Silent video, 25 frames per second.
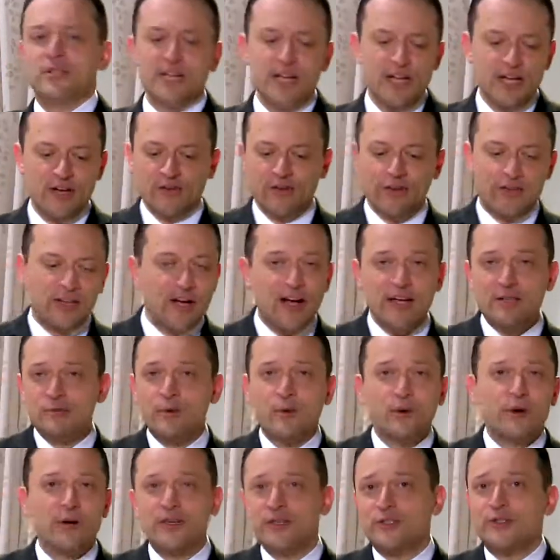for the gospel
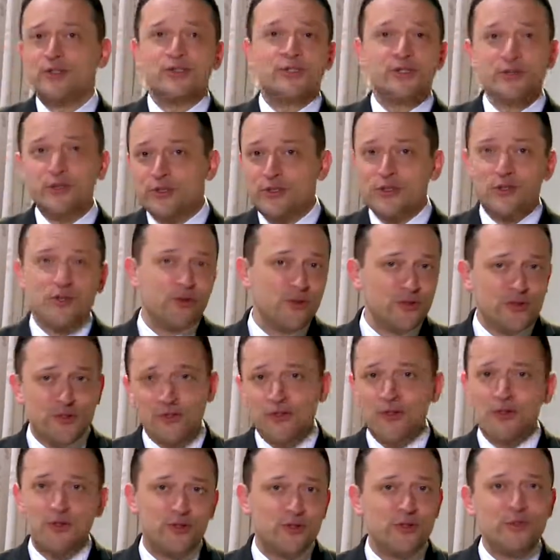worker to do, to do, to
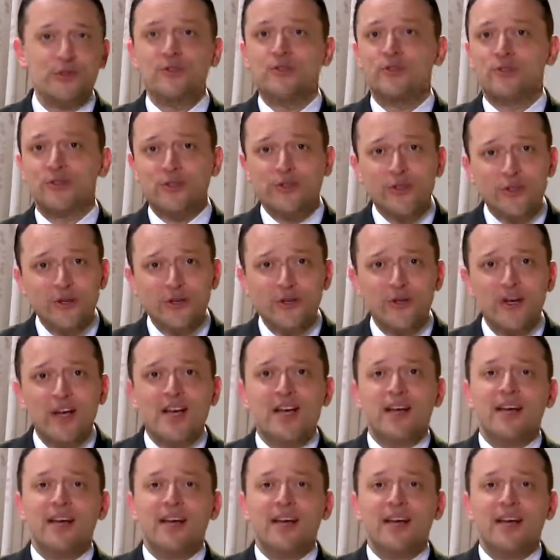do, to do, to do,